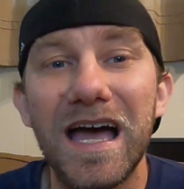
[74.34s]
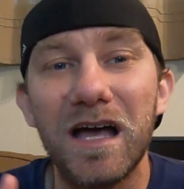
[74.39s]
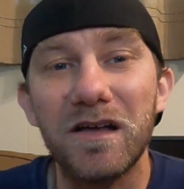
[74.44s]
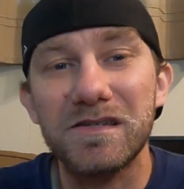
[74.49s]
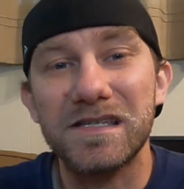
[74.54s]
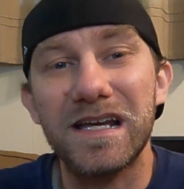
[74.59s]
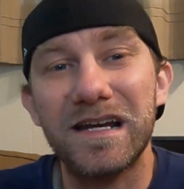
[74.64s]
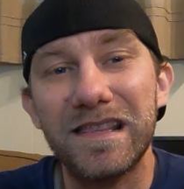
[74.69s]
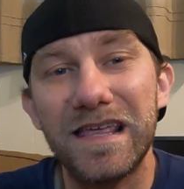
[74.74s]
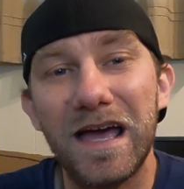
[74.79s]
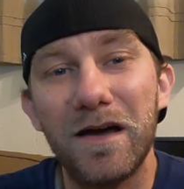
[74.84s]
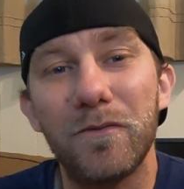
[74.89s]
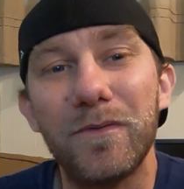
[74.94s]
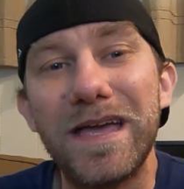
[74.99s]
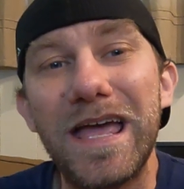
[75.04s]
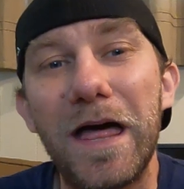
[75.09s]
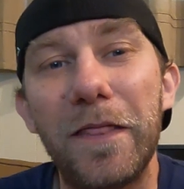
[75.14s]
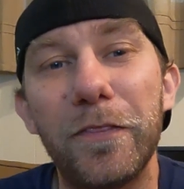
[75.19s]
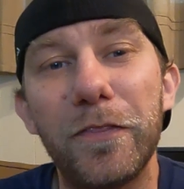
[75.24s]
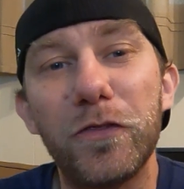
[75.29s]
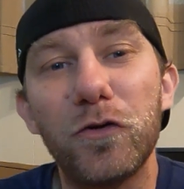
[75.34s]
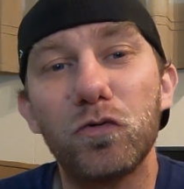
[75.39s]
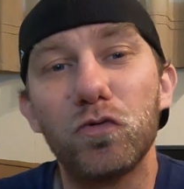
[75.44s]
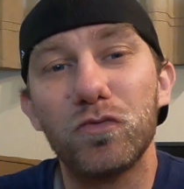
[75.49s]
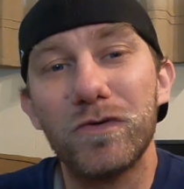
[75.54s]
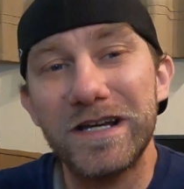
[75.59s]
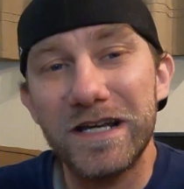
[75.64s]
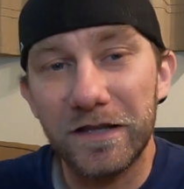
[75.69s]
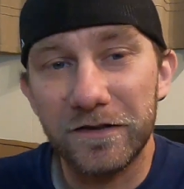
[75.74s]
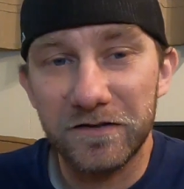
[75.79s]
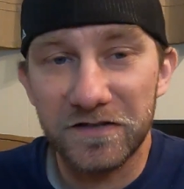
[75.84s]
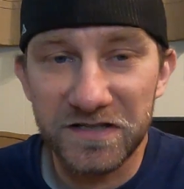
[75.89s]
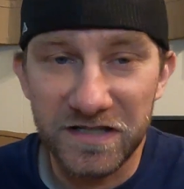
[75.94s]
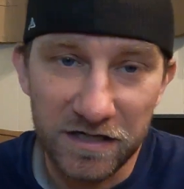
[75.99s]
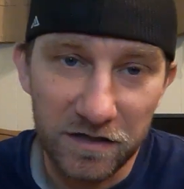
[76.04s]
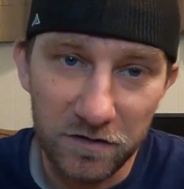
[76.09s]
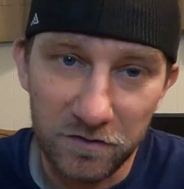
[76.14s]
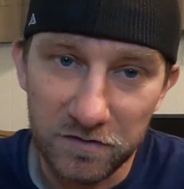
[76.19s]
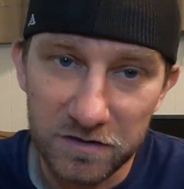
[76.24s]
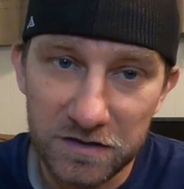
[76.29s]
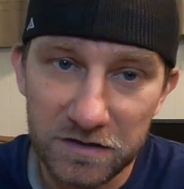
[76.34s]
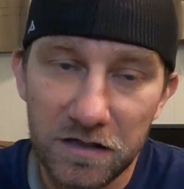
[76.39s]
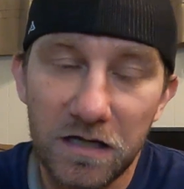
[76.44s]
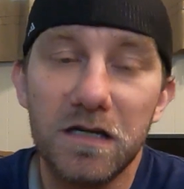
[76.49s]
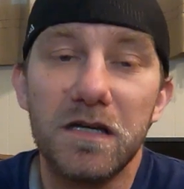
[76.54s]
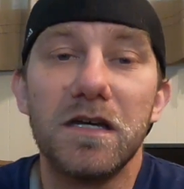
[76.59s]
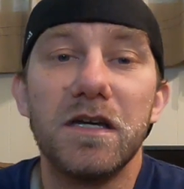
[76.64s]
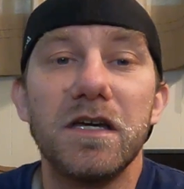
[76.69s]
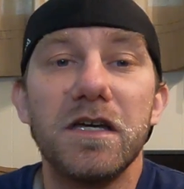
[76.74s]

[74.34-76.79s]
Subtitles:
Outside of that, we had 3 other sales.